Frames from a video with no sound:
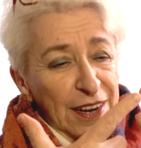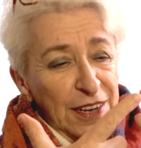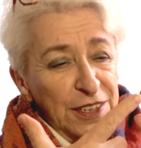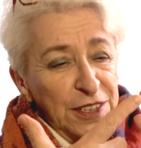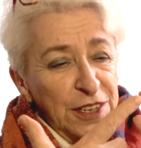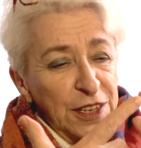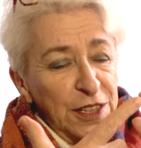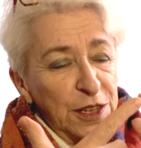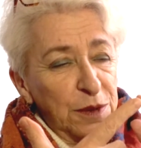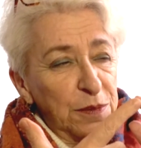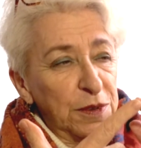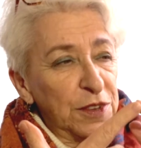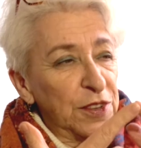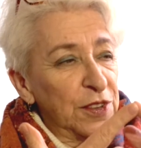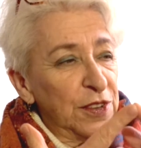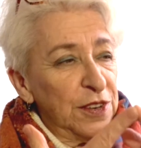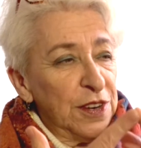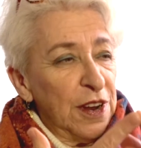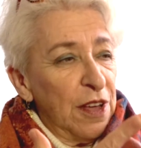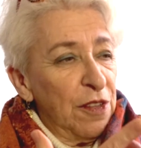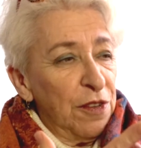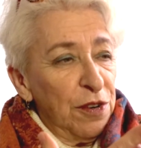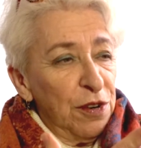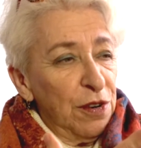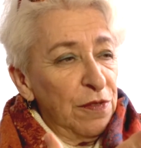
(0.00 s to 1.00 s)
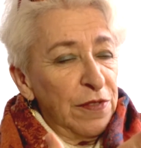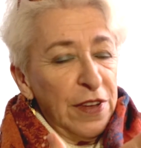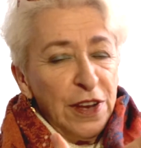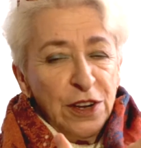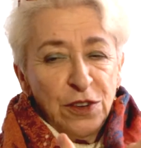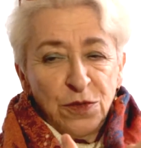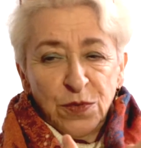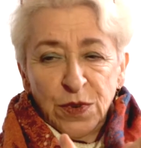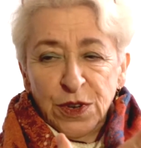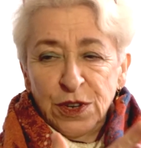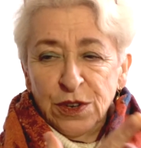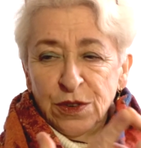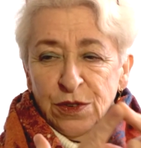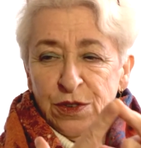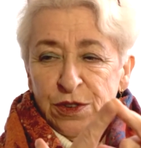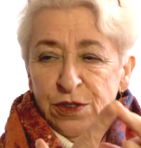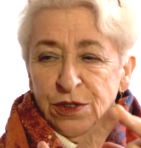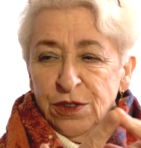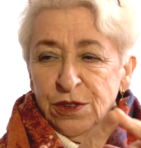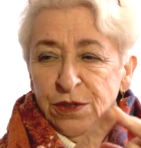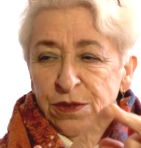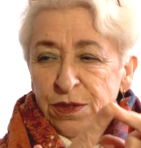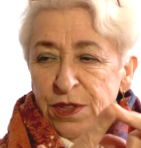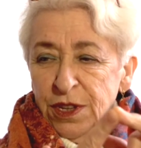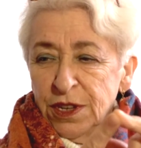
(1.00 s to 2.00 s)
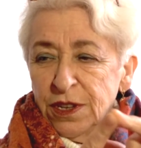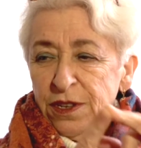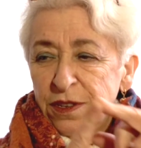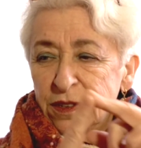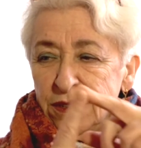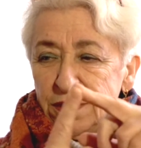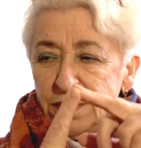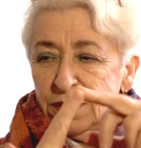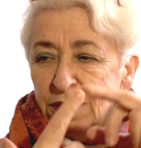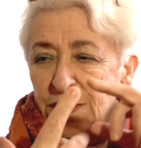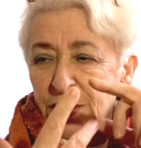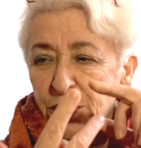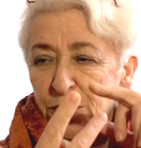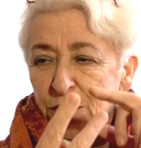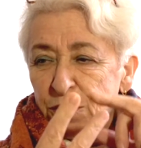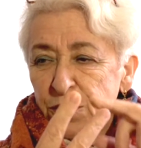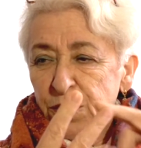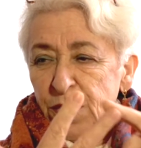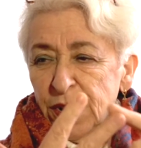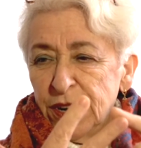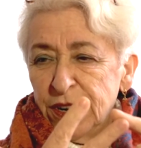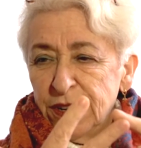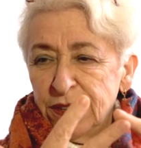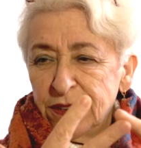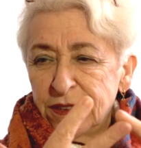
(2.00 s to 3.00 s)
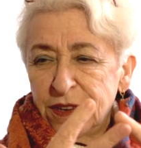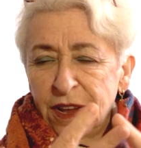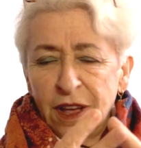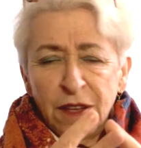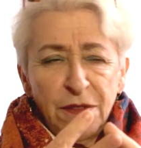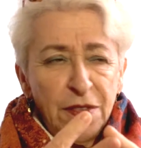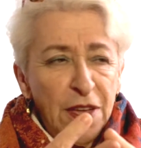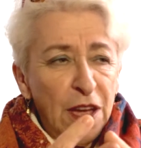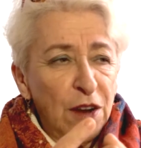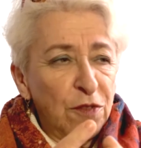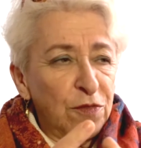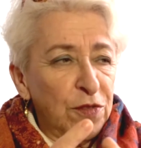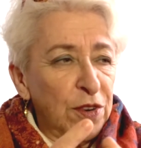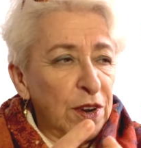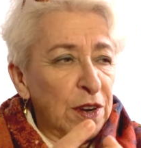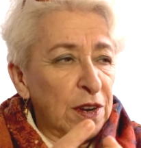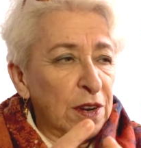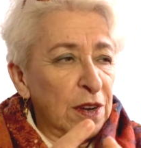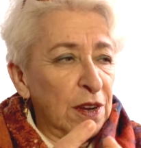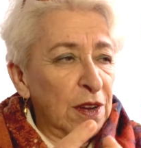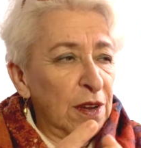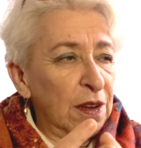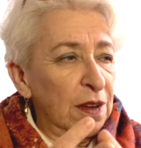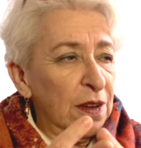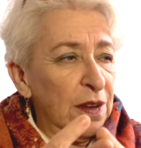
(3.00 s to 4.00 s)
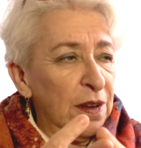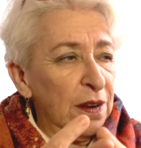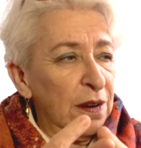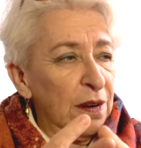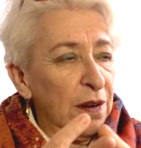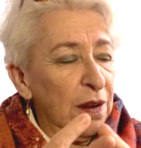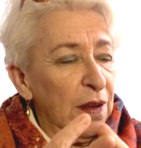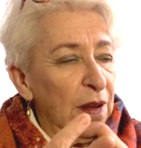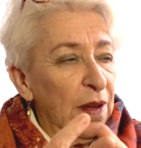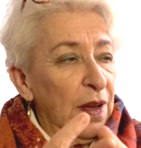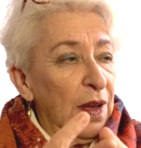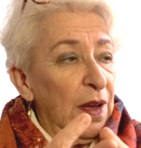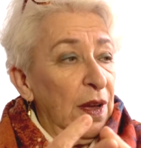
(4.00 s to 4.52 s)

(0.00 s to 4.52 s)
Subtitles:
And then there was another event where you could do this, and there was one in South Africa, and